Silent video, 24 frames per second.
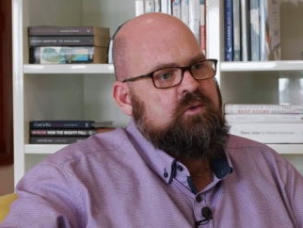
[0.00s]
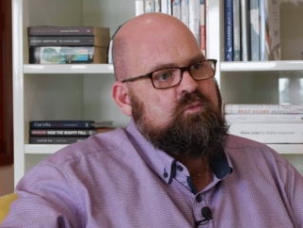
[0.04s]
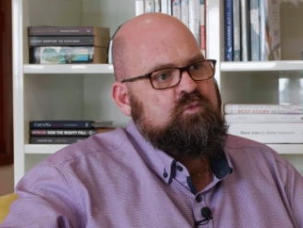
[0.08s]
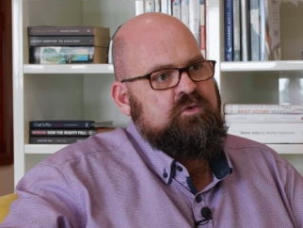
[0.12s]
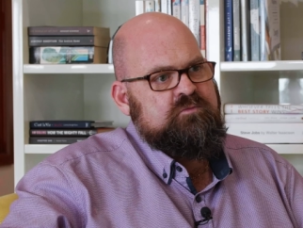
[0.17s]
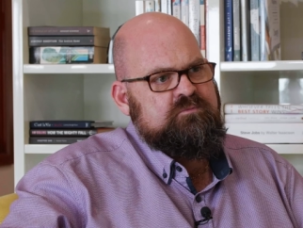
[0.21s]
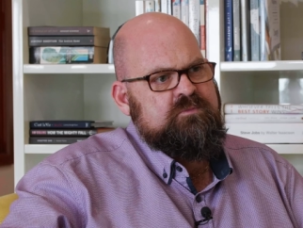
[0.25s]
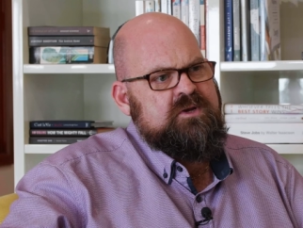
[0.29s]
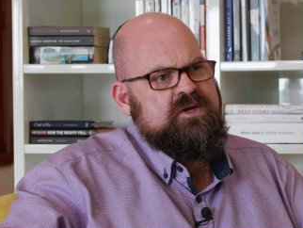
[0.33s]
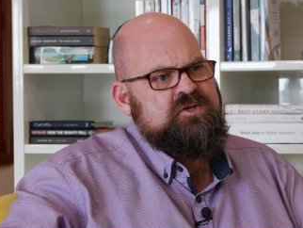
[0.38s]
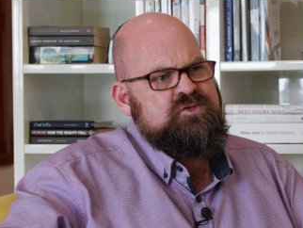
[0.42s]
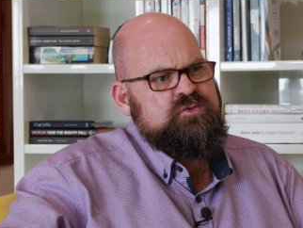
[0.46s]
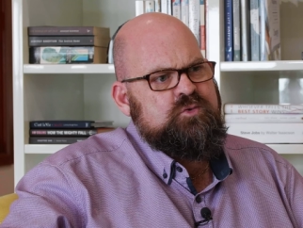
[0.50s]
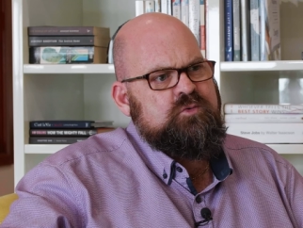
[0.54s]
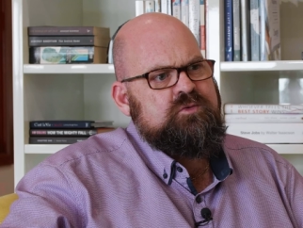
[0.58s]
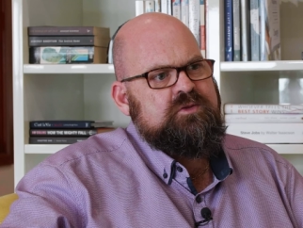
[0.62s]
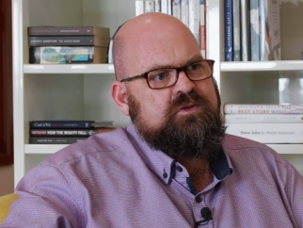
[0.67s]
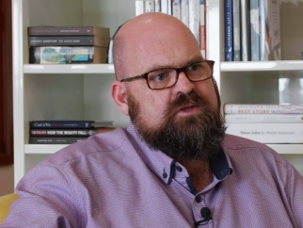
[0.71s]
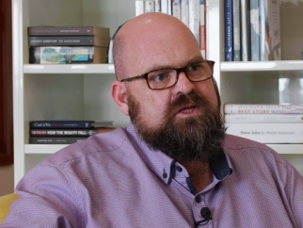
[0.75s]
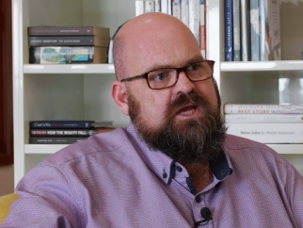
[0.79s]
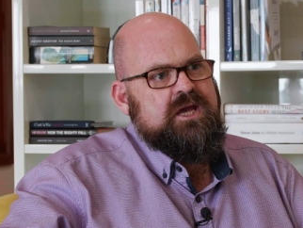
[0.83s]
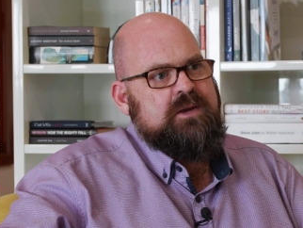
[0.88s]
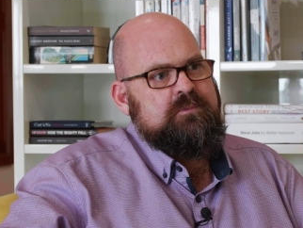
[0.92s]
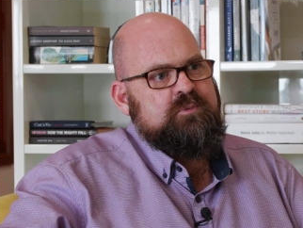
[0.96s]
We've made sure
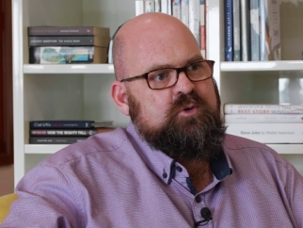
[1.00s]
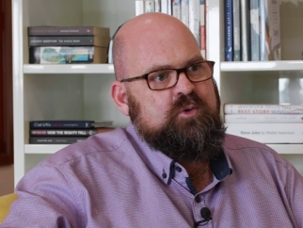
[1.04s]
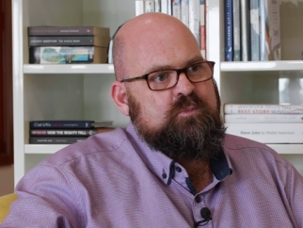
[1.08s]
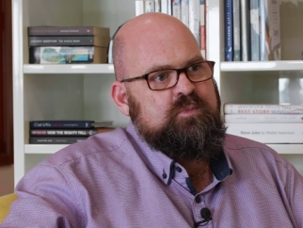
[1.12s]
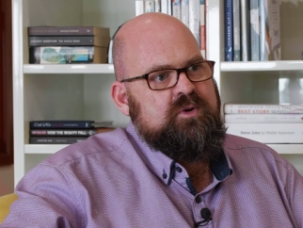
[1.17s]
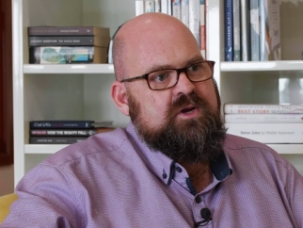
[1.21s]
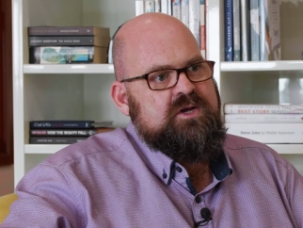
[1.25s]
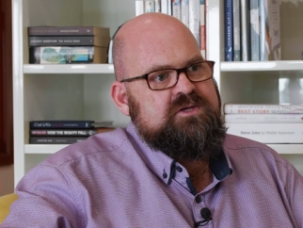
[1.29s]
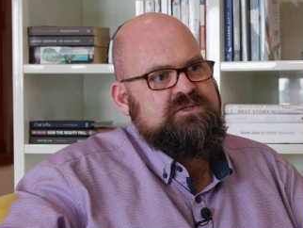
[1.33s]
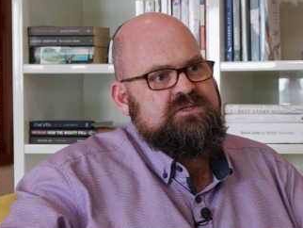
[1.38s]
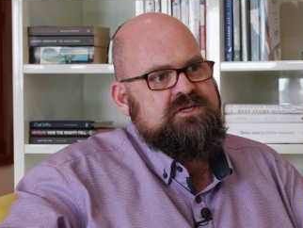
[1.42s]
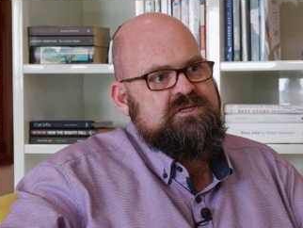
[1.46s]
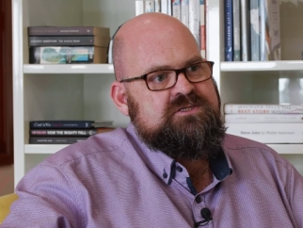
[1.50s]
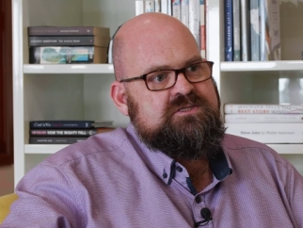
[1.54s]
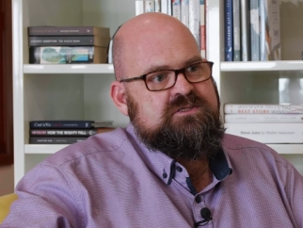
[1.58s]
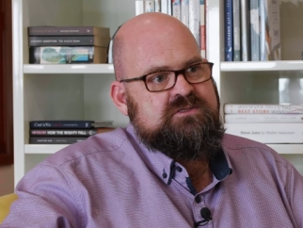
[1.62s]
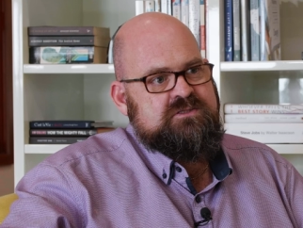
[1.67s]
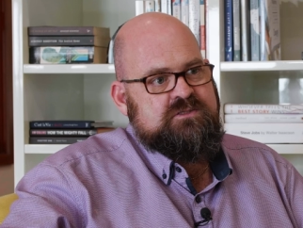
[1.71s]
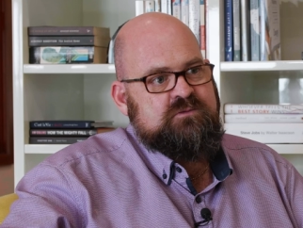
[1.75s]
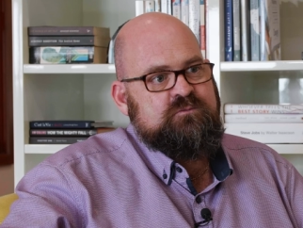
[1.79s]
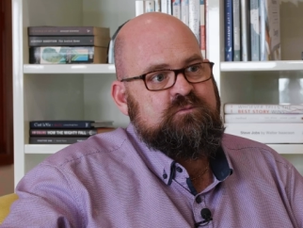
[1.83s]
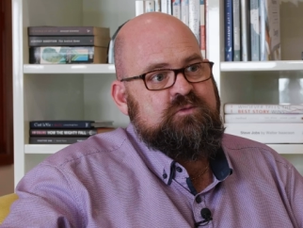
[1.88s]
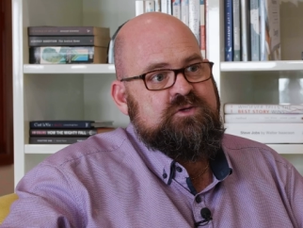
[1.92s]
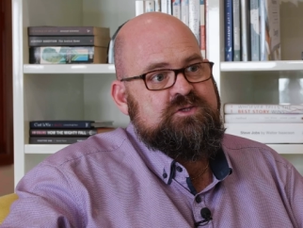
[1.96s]
that the RPL process
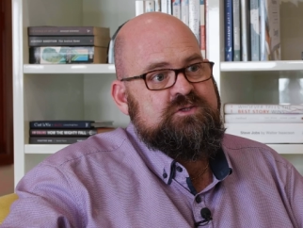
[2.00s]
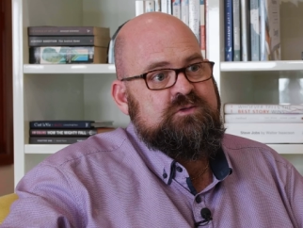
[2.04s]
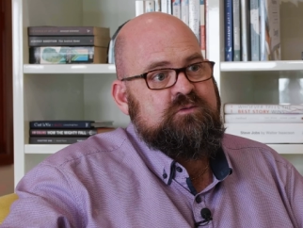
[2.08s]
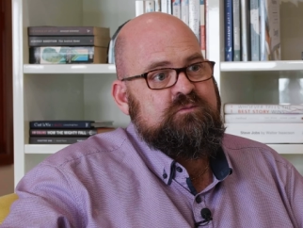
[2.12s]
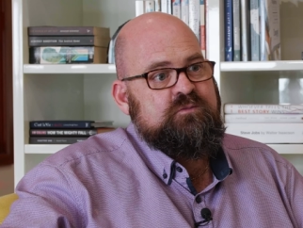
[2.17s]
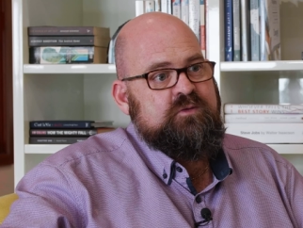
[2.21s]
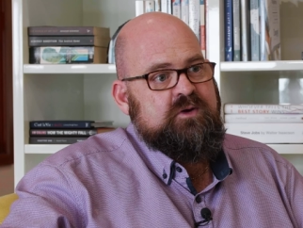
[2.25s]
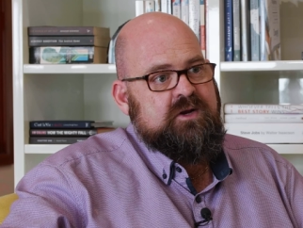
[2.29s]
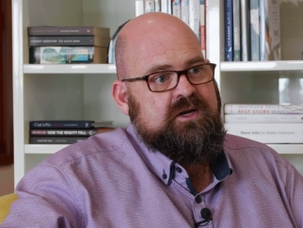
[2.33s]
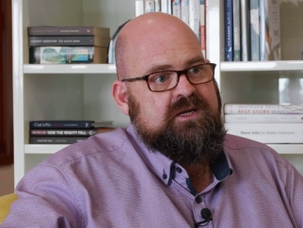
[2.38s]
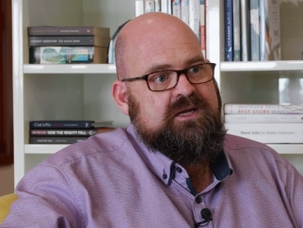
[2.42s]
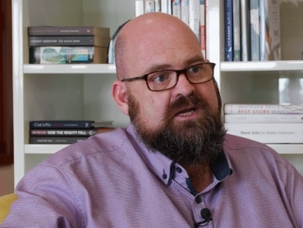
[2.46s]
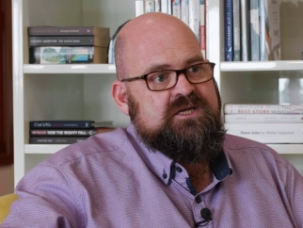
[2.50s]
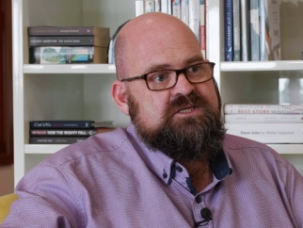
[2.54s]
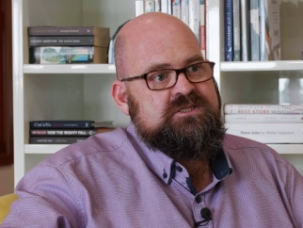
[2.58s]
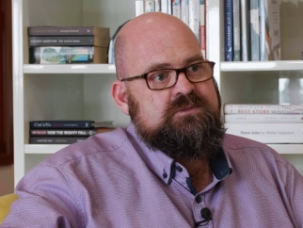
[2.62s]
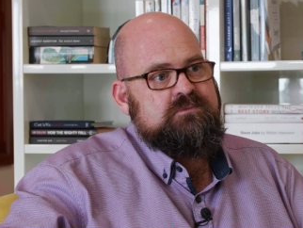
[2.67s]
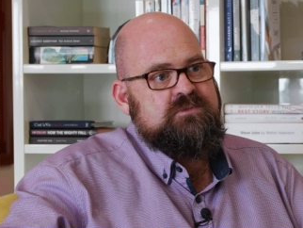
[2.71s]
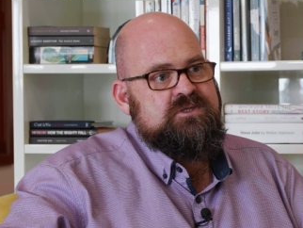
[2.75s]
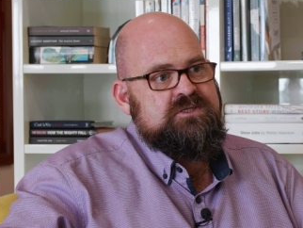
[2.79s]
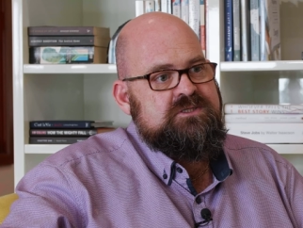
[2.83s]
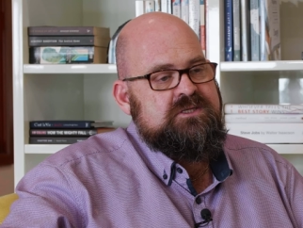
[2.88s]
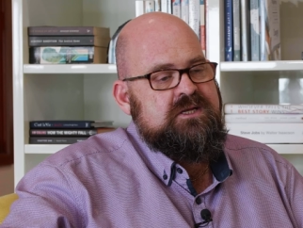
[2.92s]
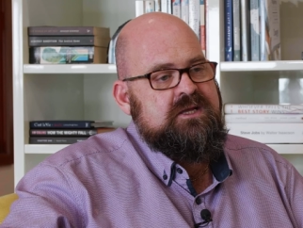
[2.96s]
is efficient for our
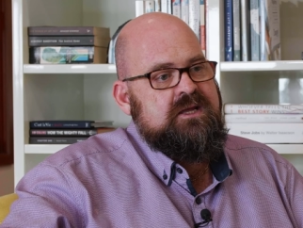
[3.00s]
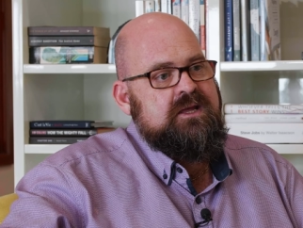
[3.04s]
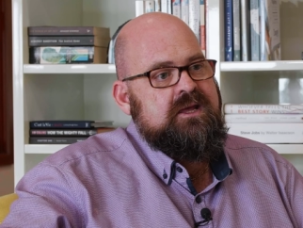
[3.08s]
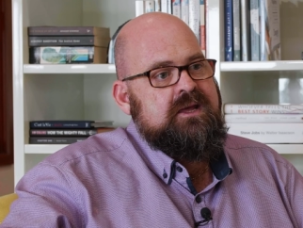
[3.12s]
customers